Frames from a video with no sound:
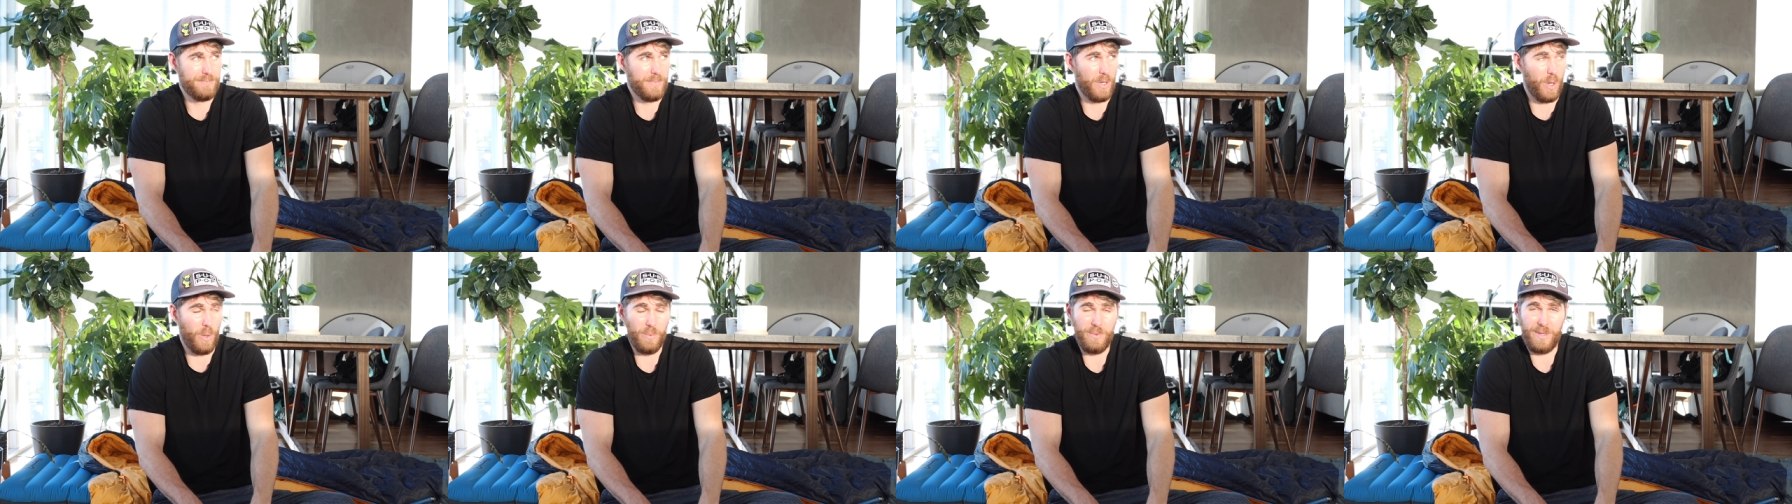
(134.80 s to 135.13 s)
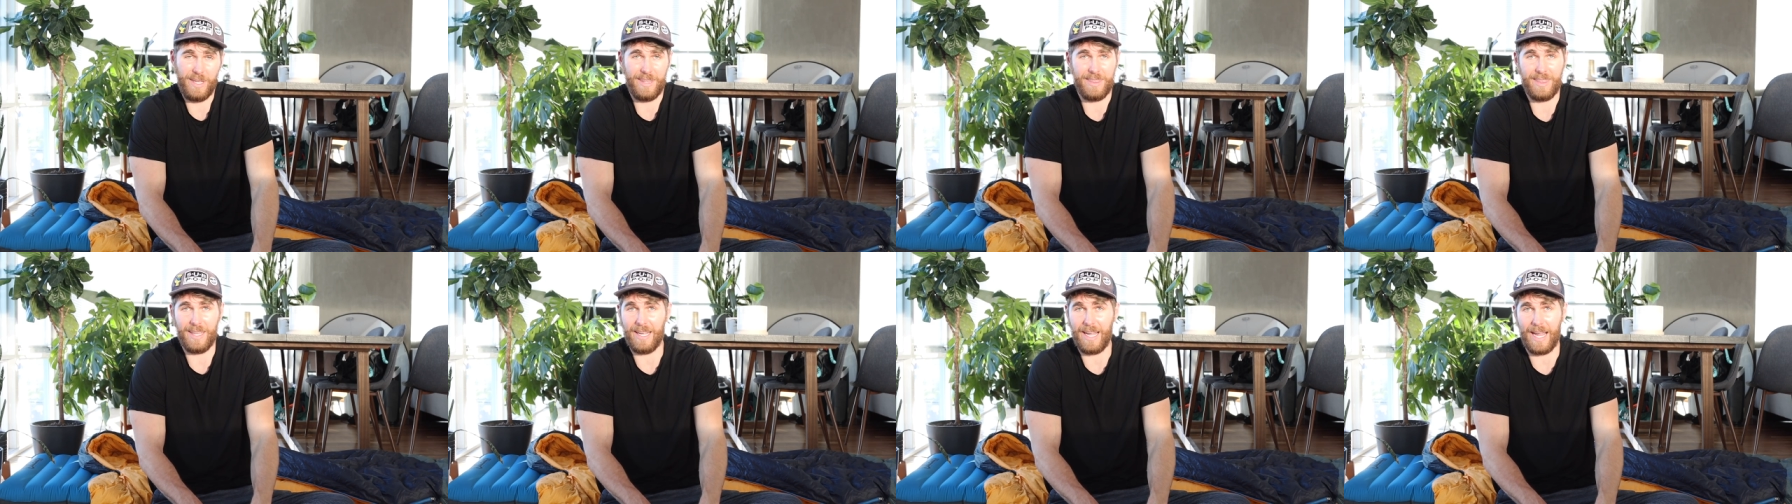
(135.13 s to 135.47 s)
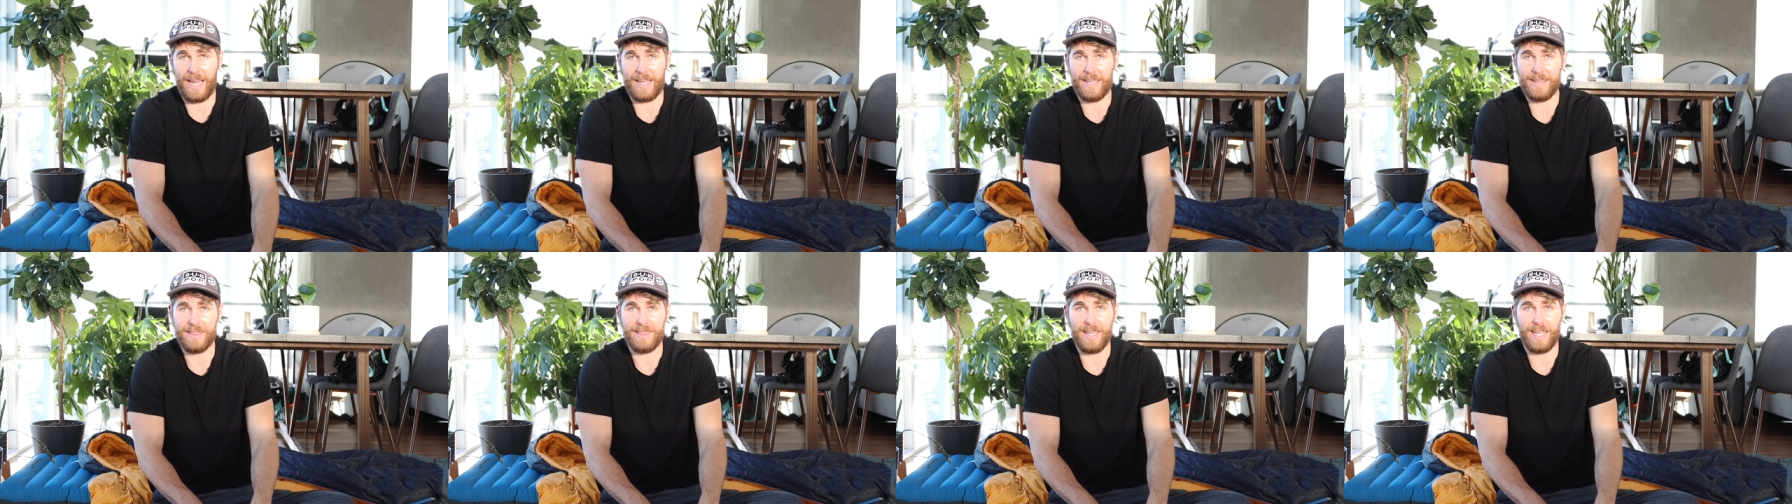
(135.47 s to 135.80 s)
only thing I
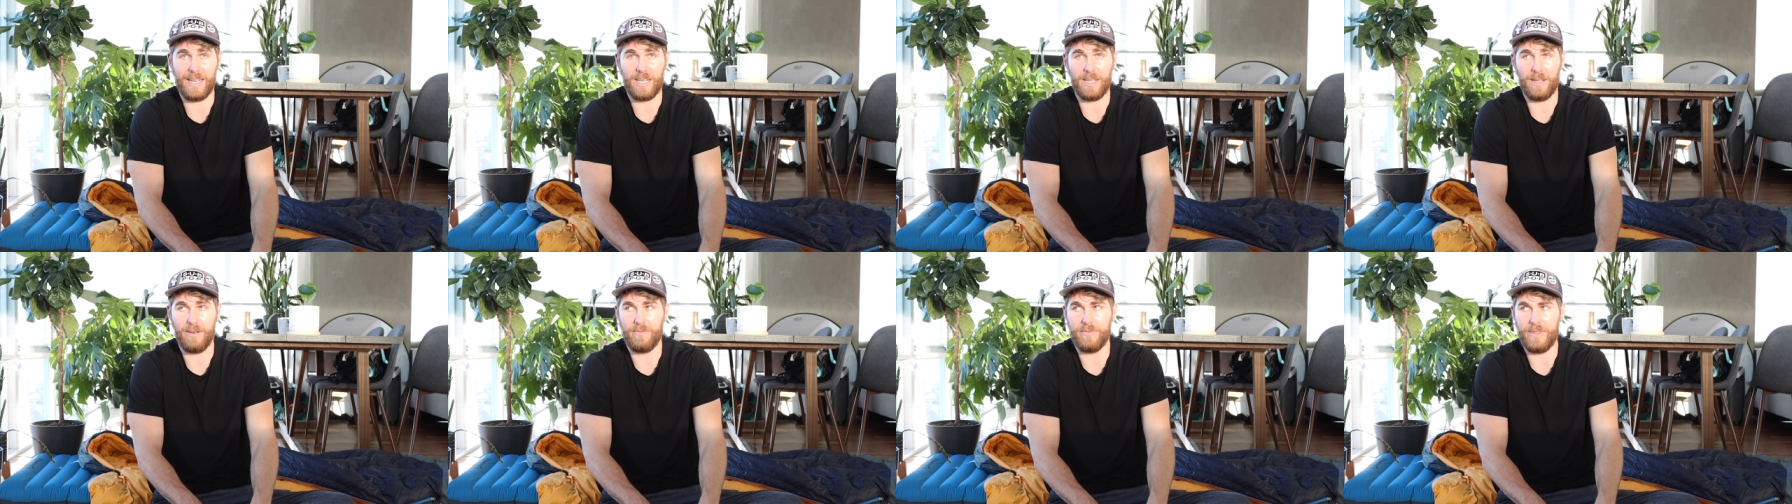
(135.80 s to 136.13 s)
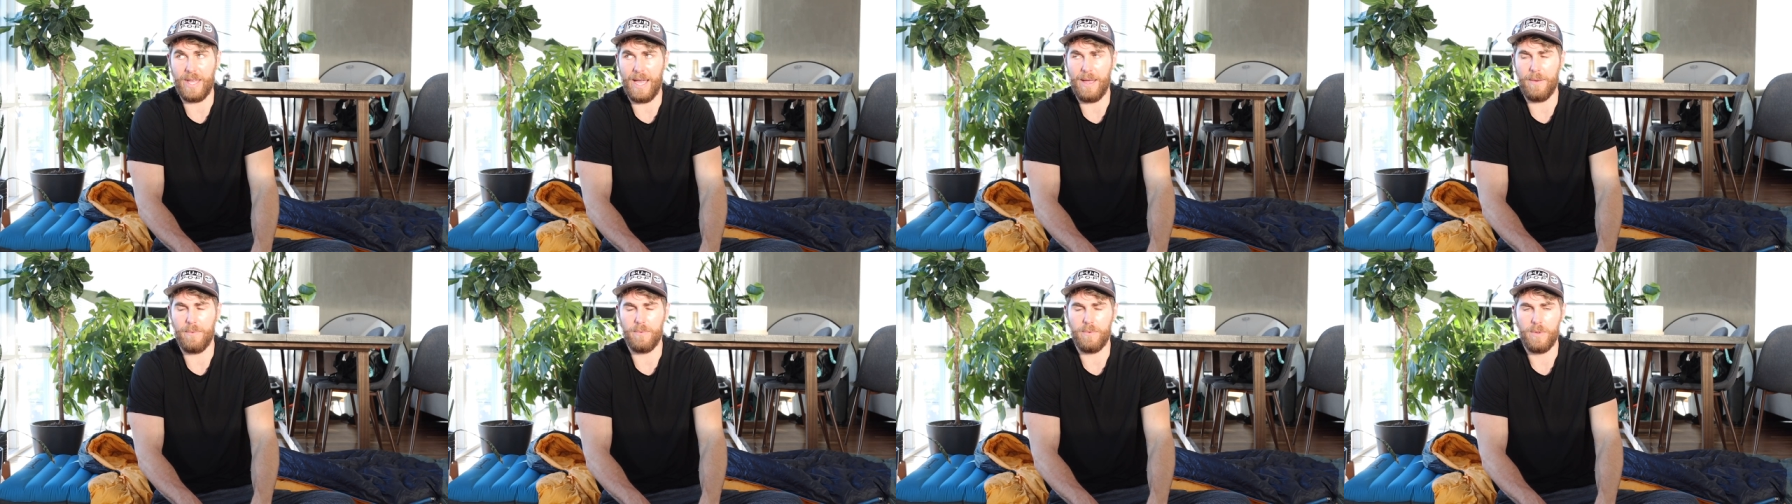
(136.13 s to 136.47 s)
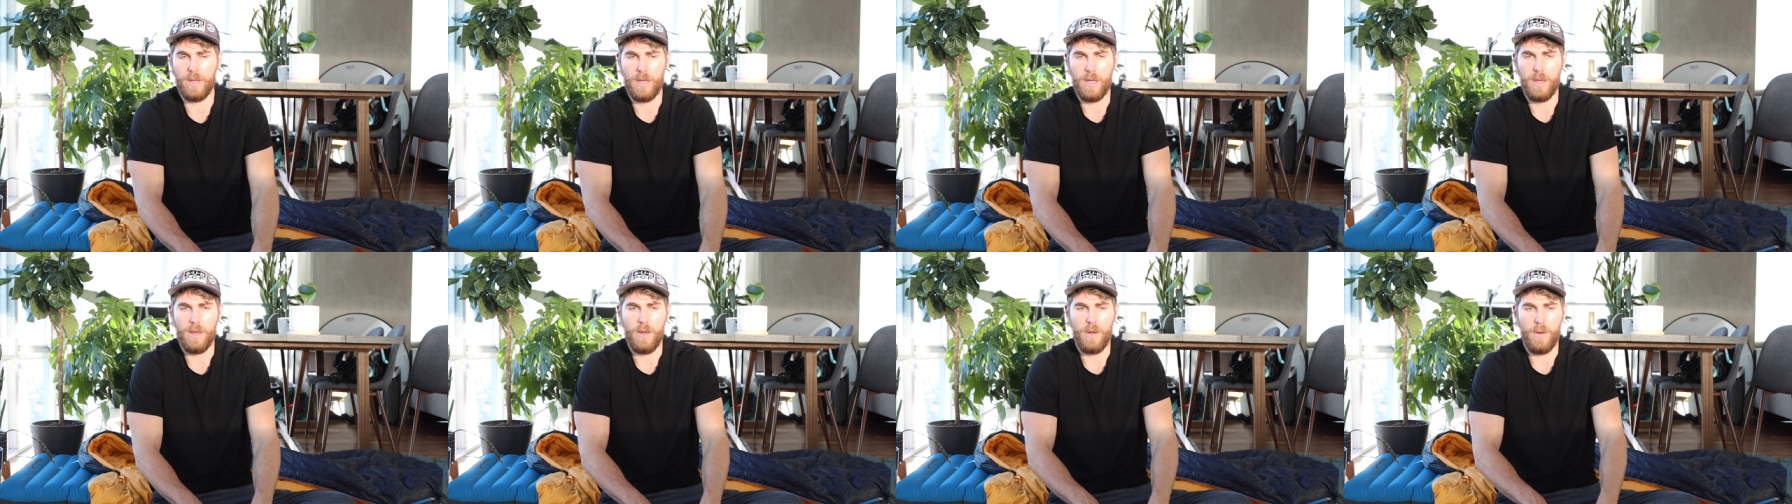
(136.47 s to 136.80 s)
could think of that
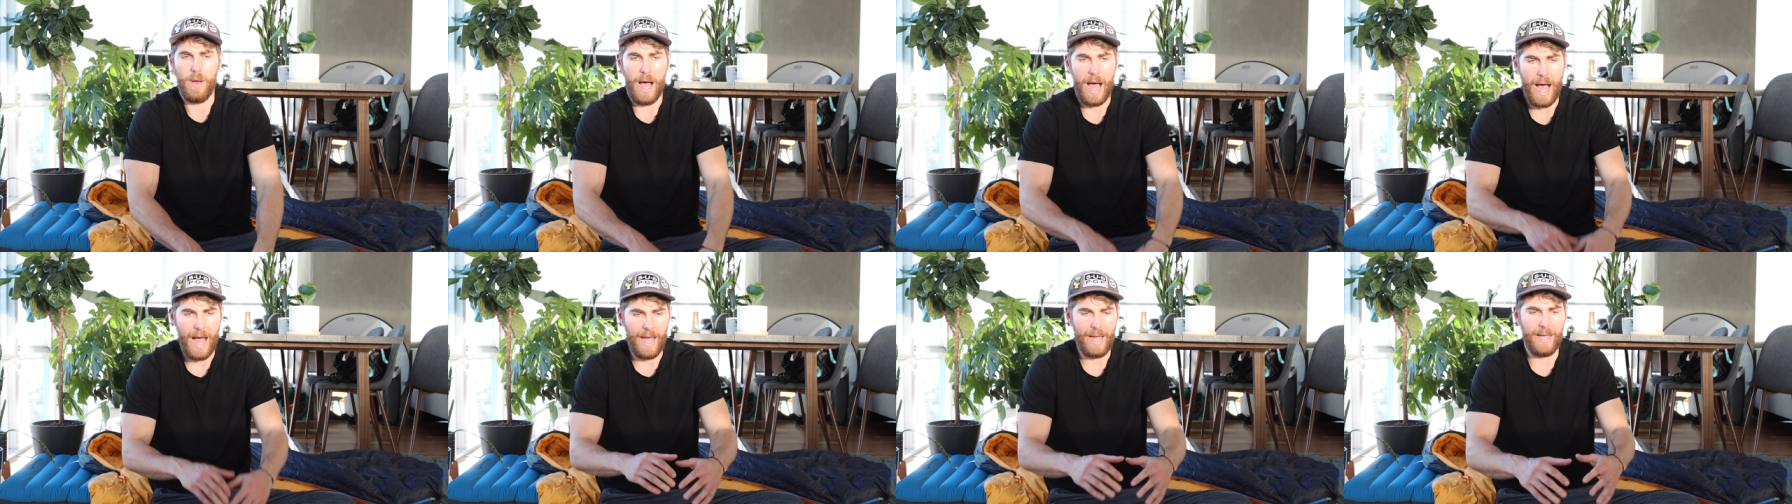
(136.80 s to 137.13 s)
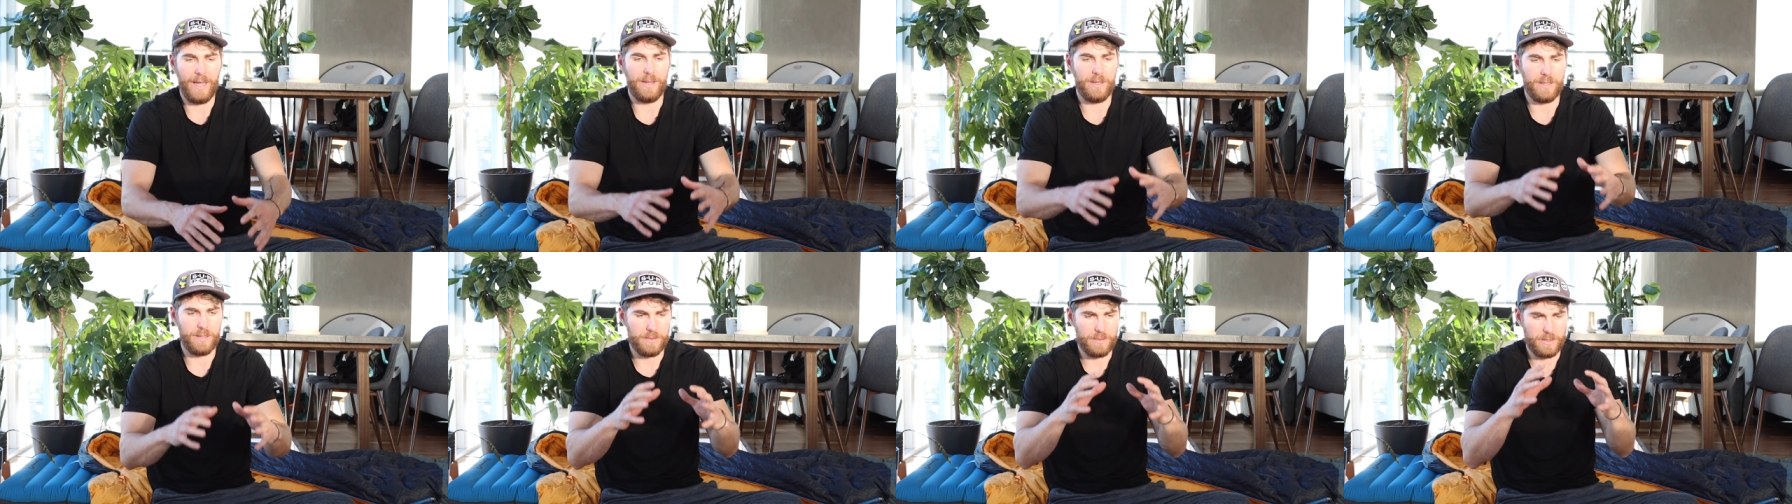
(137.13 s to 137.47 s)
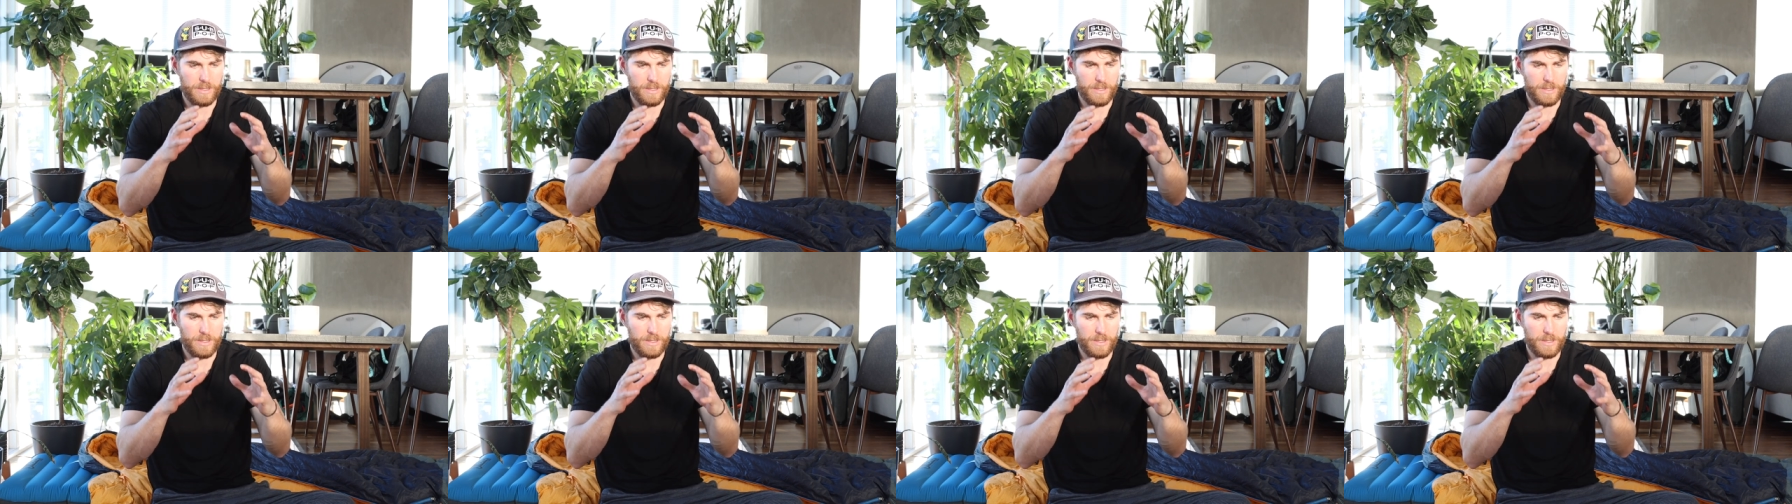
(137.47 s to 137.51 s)
I